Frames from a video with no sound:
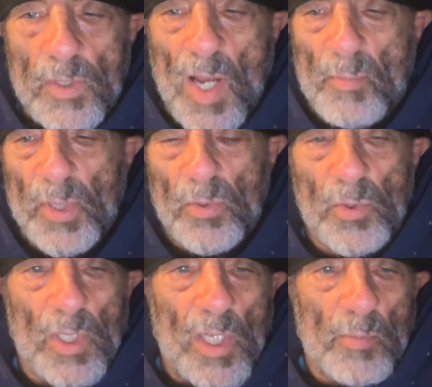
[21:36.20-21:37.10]
copied to
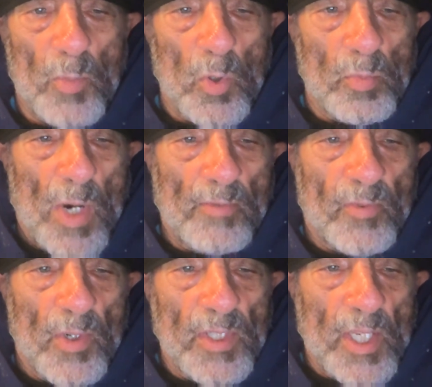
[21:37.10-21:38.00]
the clipboard
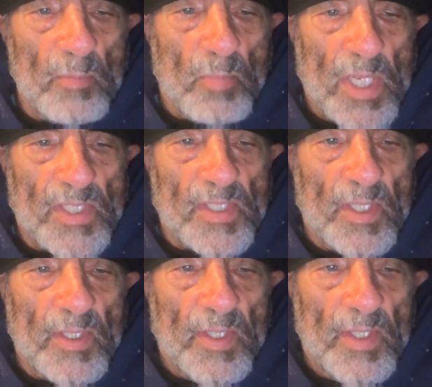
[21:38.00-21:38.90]
buffer and then
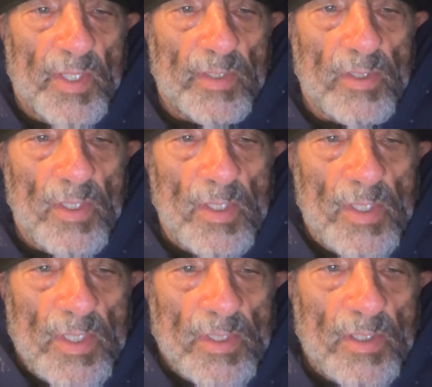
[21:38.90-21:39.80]
pasted it
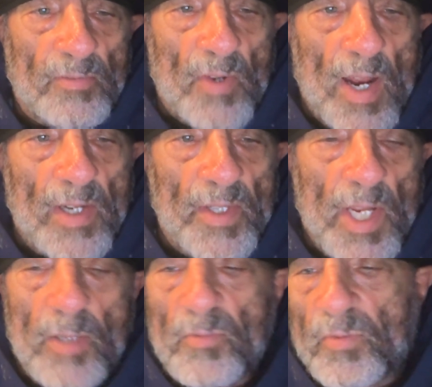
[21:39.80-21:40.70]
the file
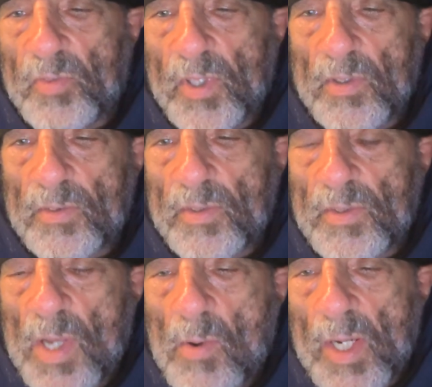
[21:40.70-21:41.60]
name field.
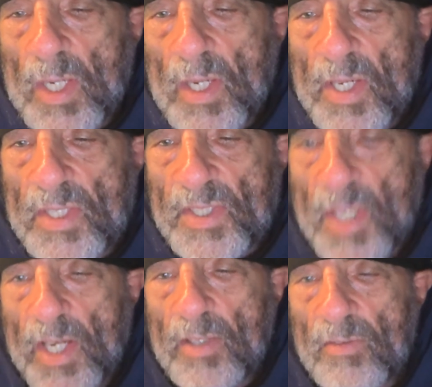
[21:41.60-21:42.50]
Now I click
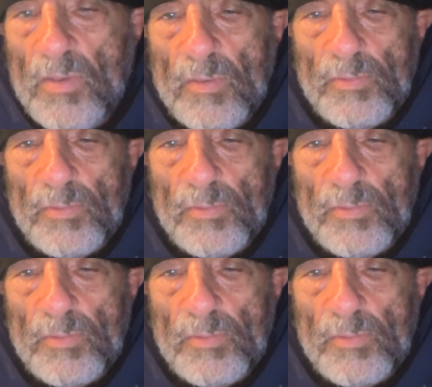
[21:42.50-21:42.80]
save.